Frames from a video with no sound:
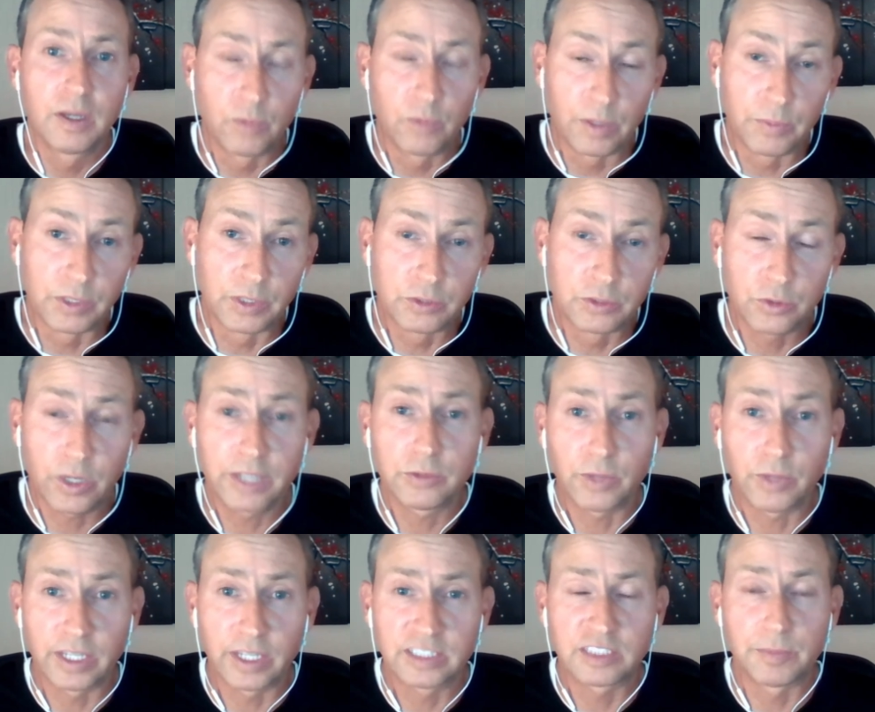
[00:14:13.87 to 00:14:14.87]
when we try
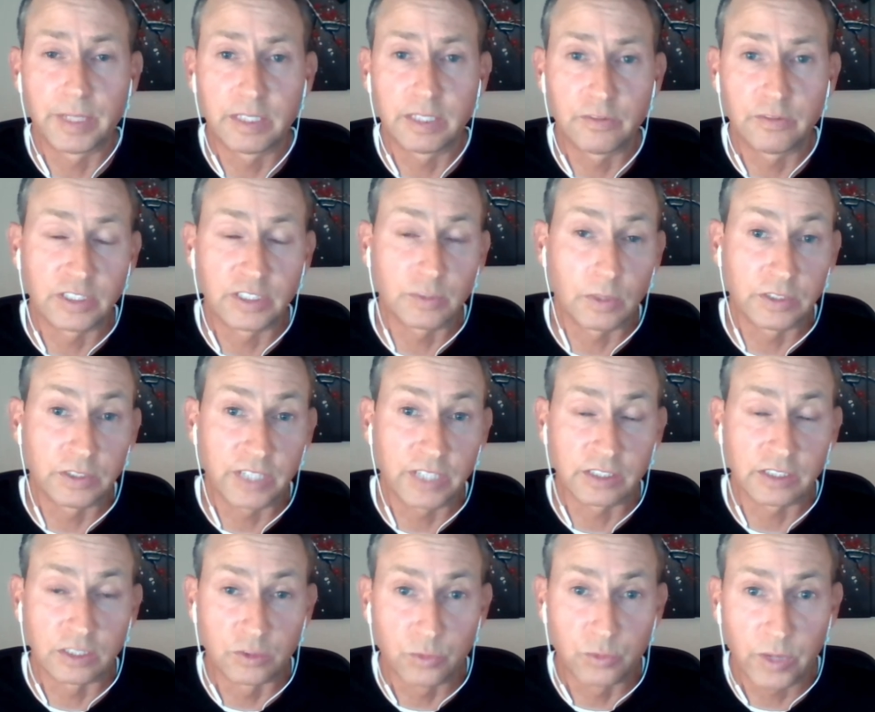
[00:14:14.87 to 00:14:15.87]
to estimate fixed wireless
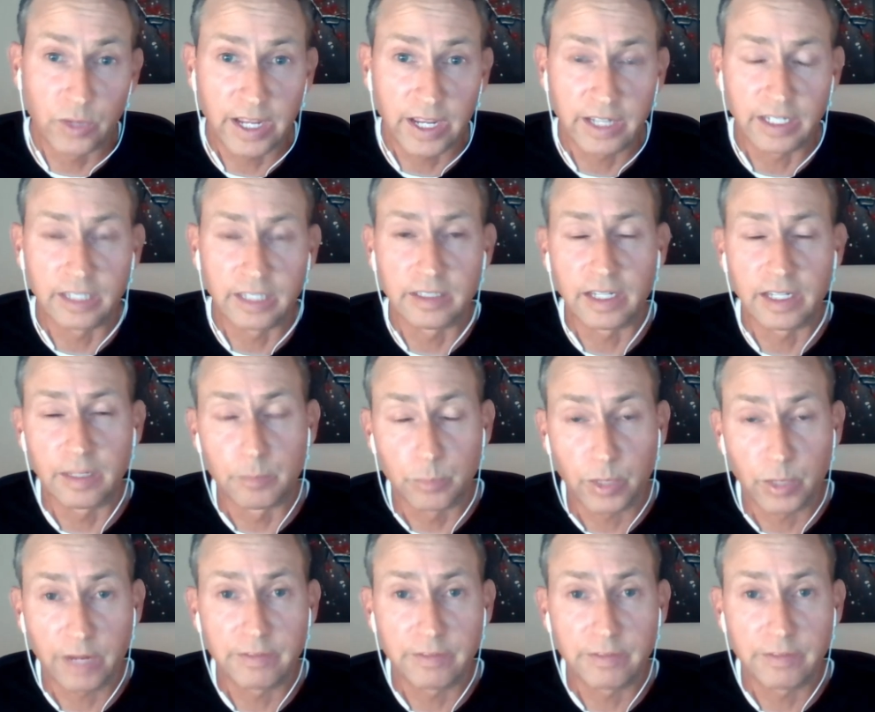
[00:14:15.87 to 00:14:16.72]
access RAN and